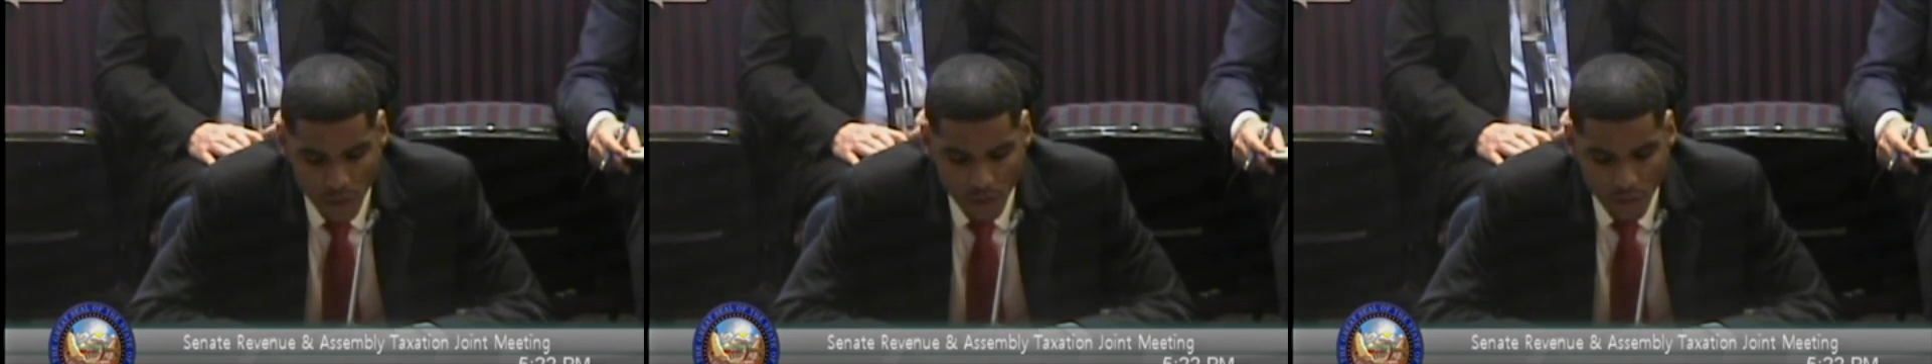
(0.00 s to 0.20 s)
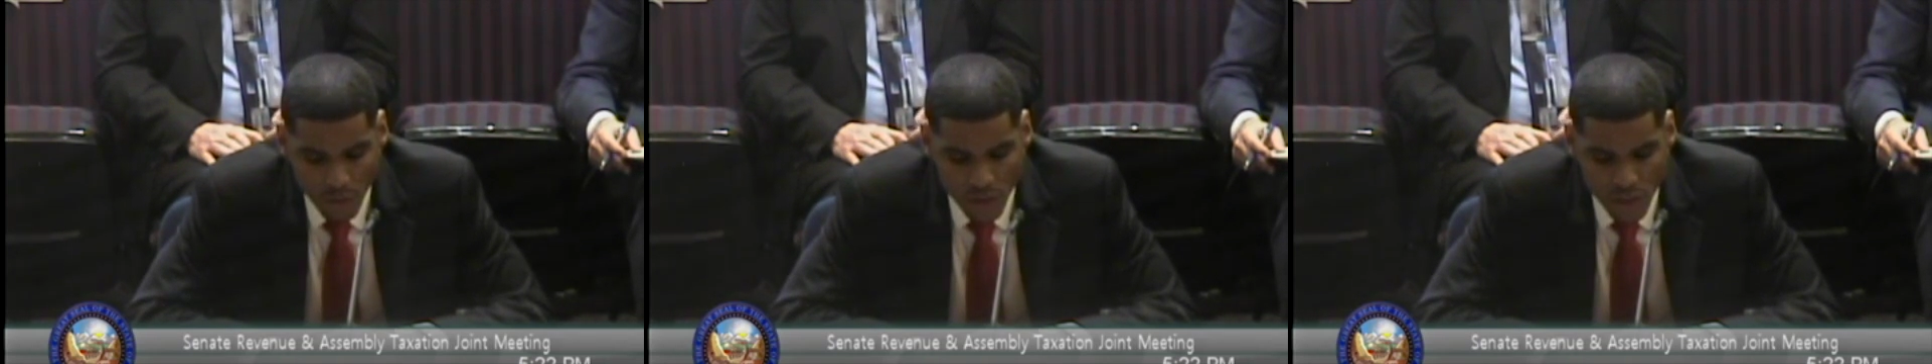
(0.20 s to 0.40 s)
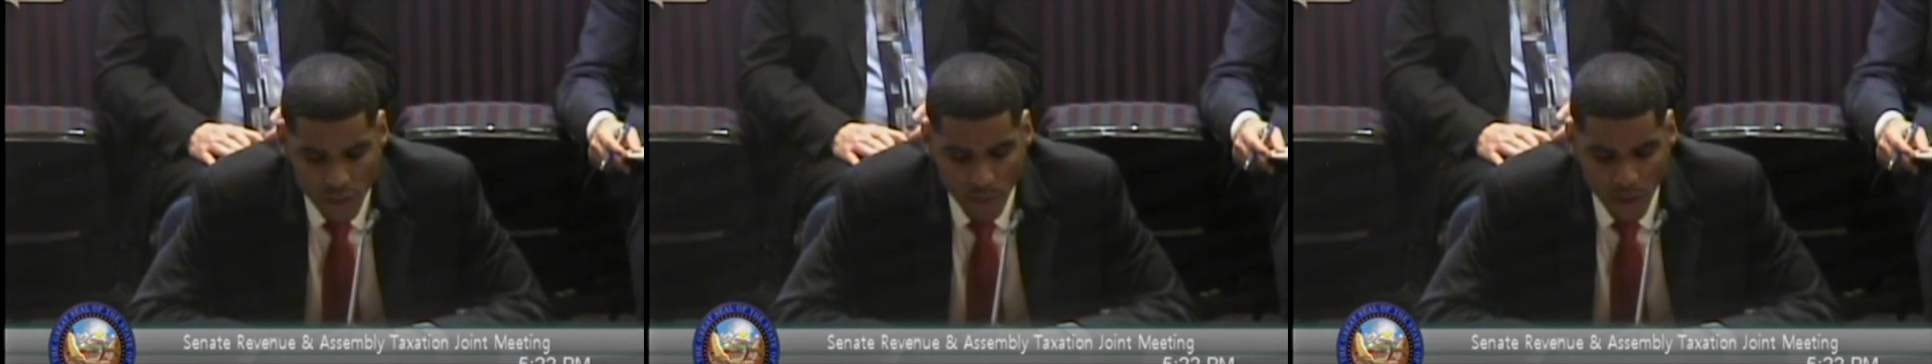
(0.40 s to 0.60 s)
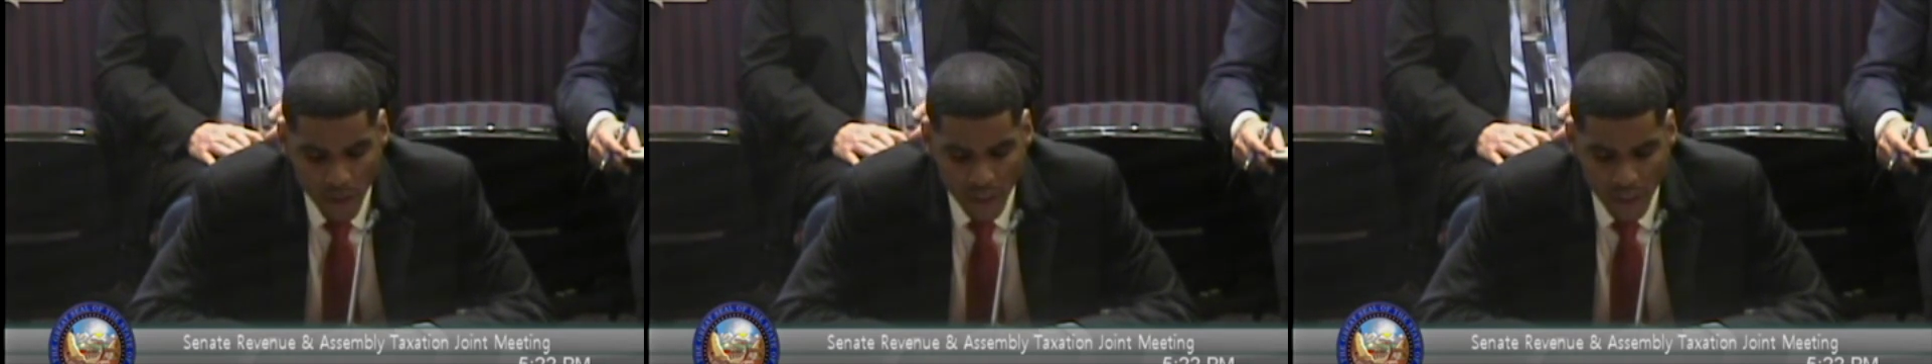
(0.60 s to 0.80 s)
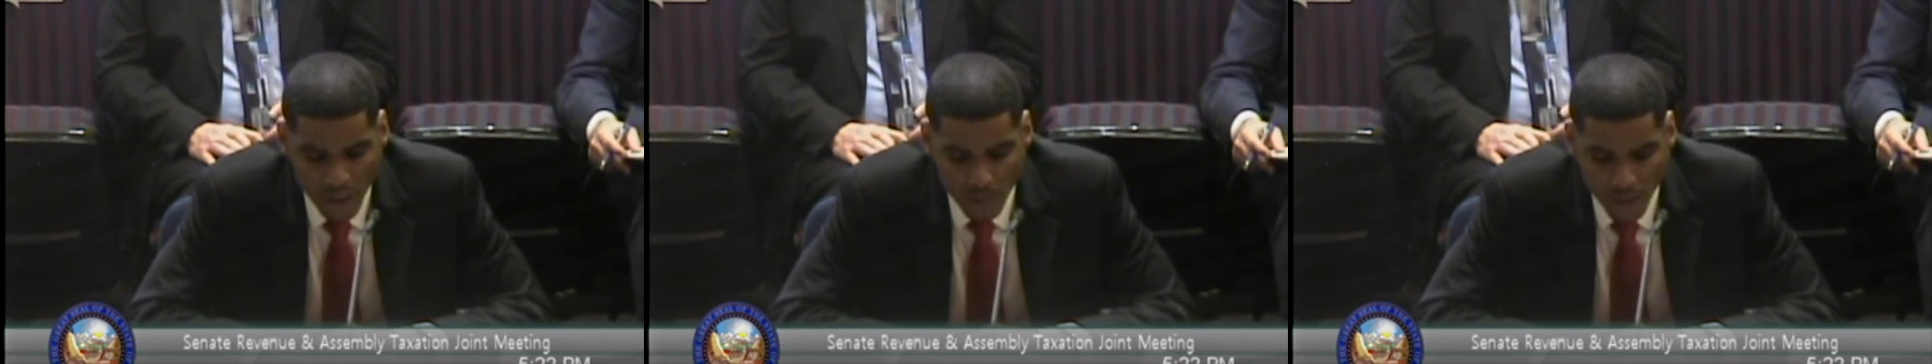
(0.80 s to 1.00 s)
For this
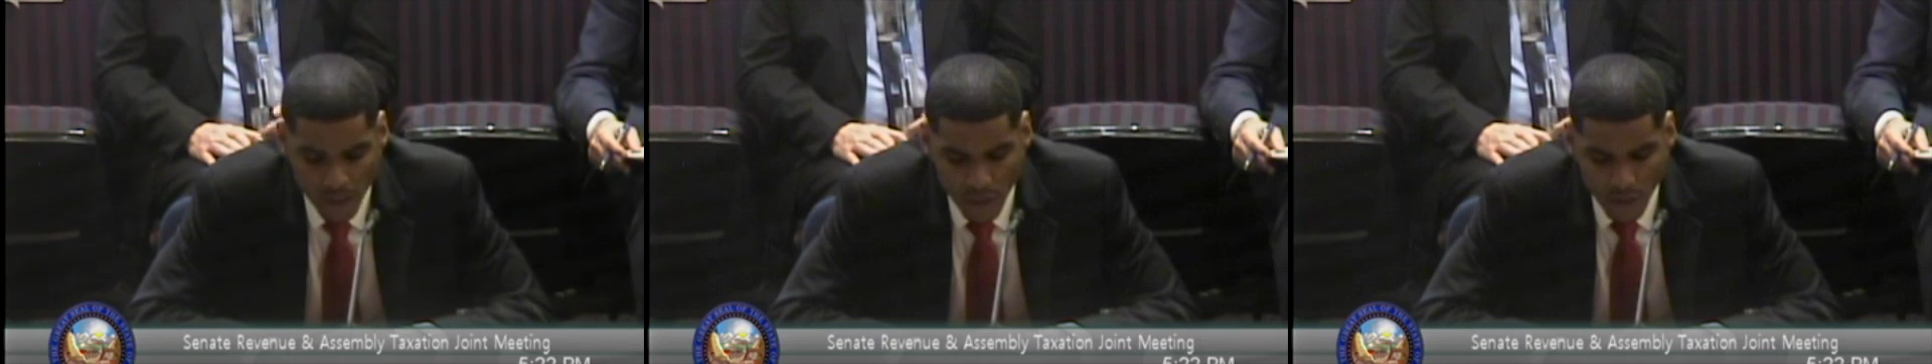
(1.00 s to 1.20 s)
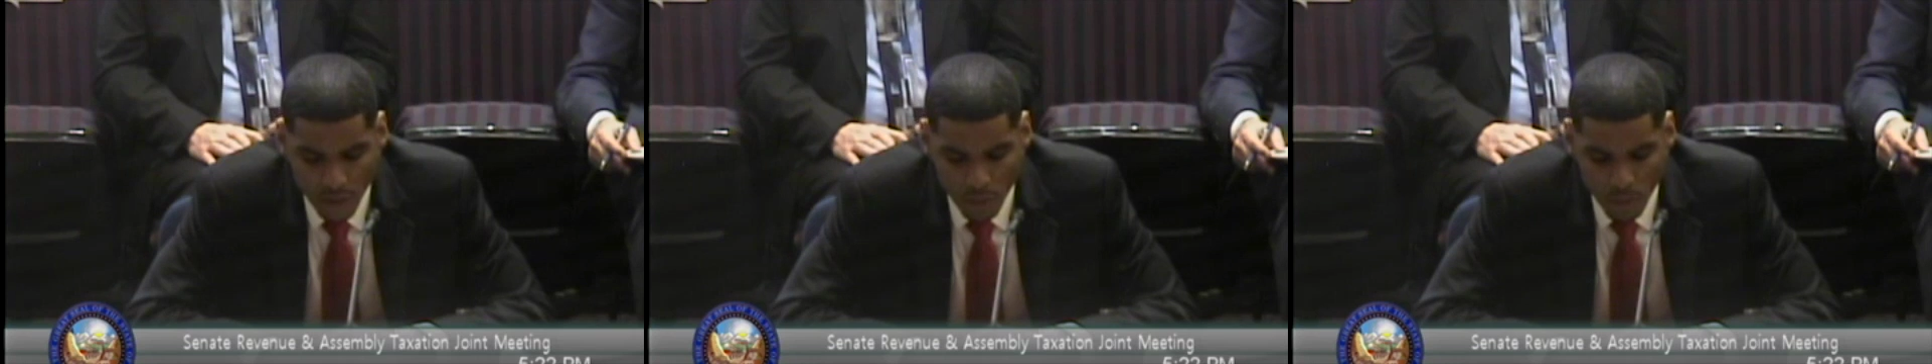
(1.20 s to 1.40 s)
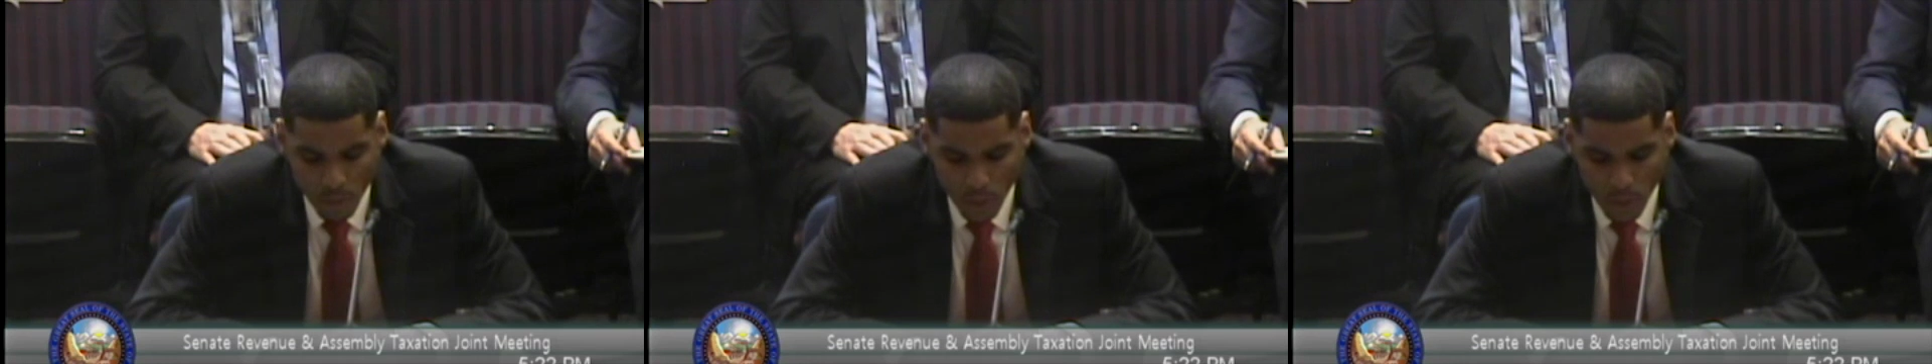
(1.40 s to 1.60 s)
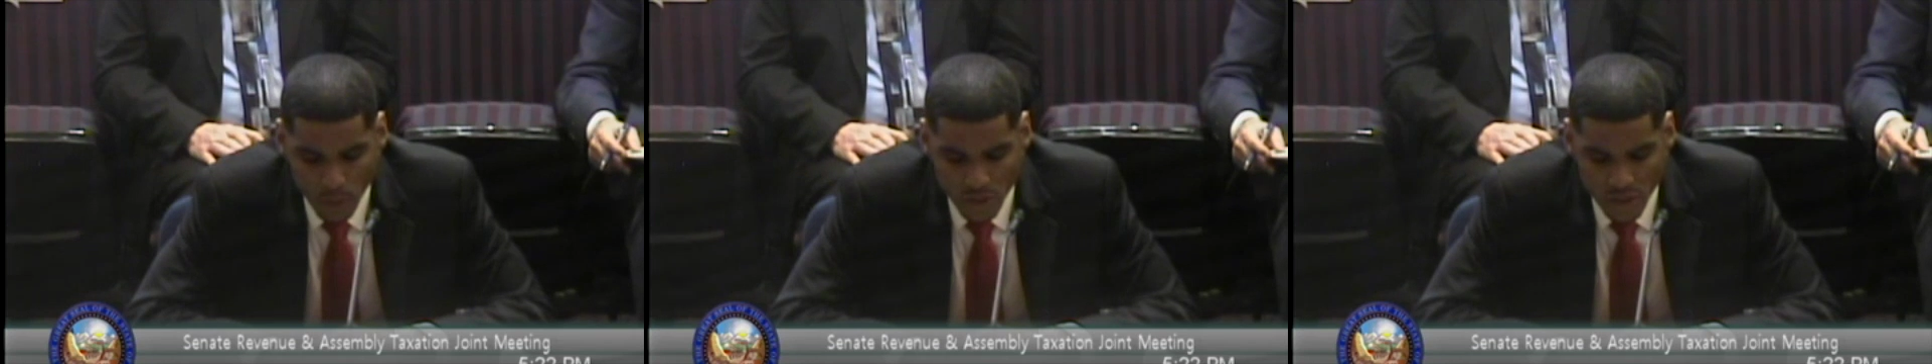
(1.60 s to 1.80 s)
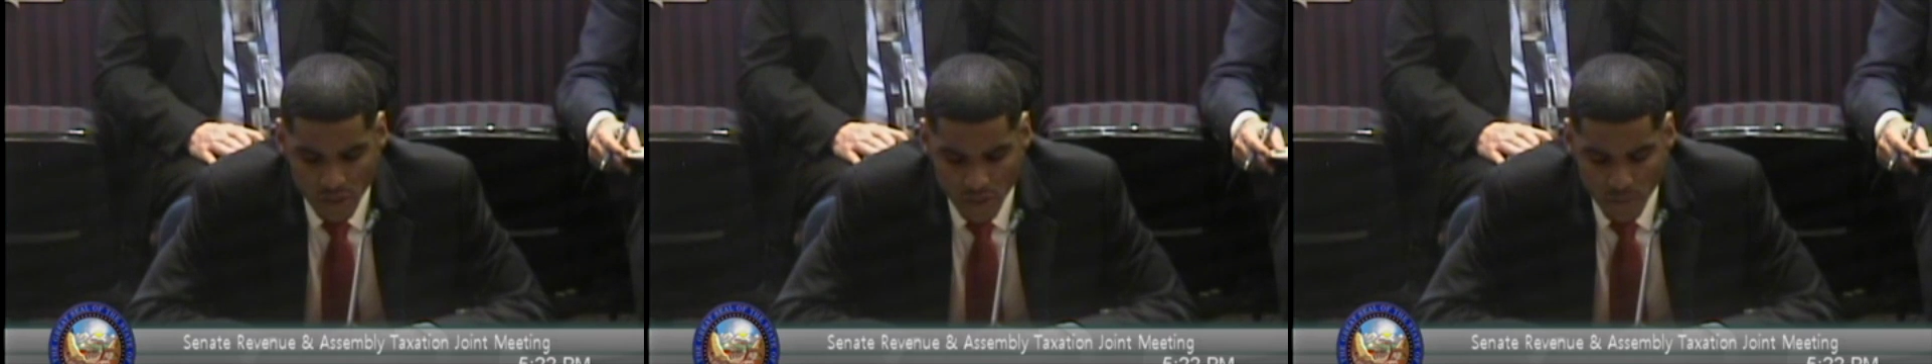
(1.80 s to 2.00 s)
biennium, the governor
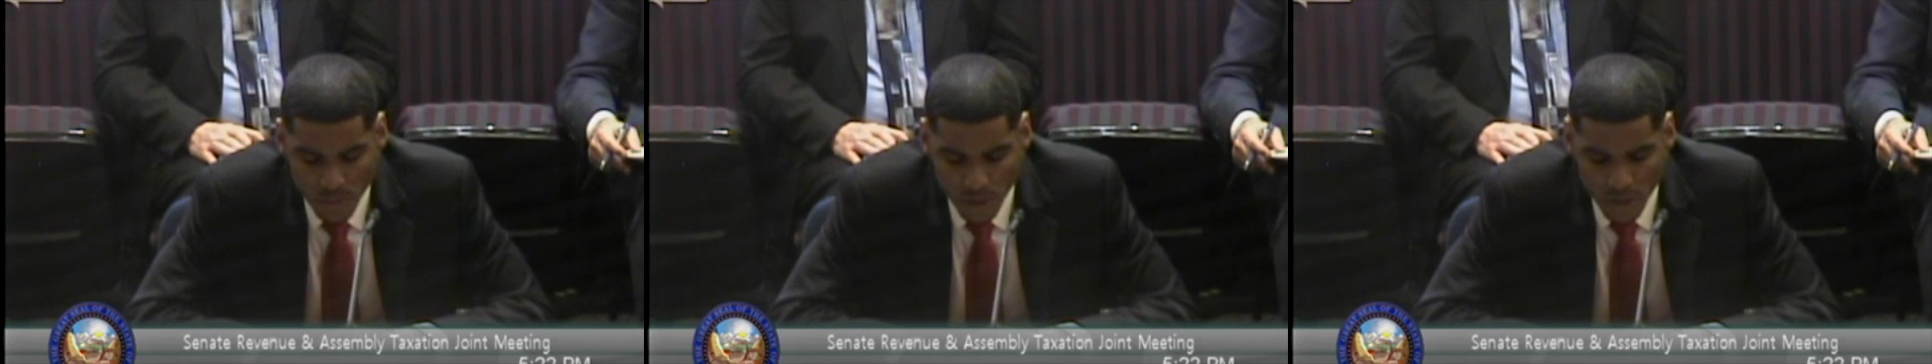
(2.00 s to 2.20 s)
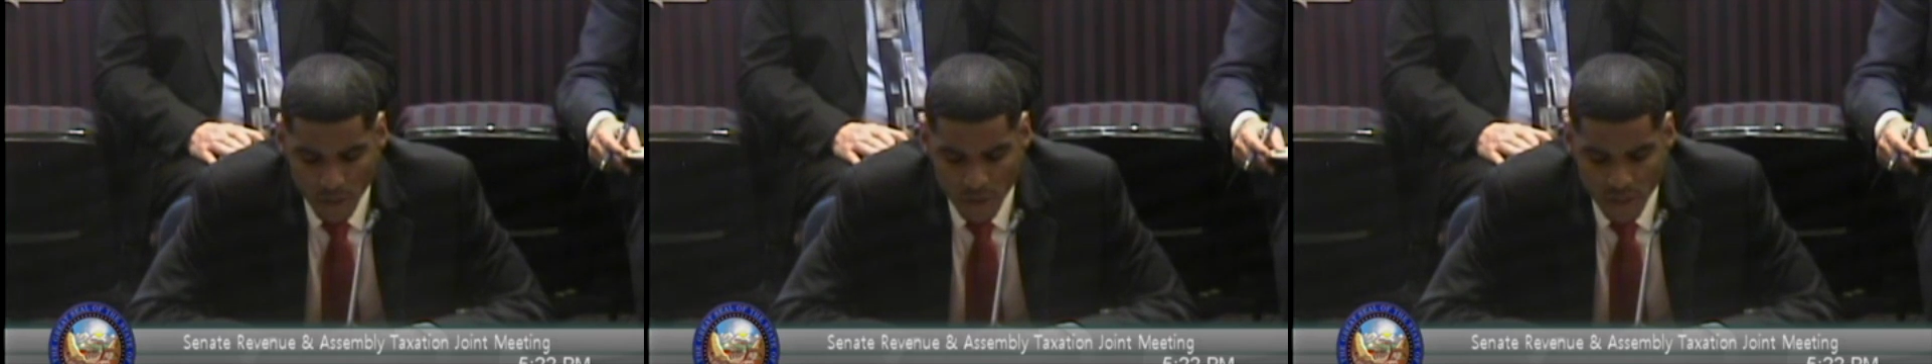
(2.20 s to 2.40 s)
proposes to spend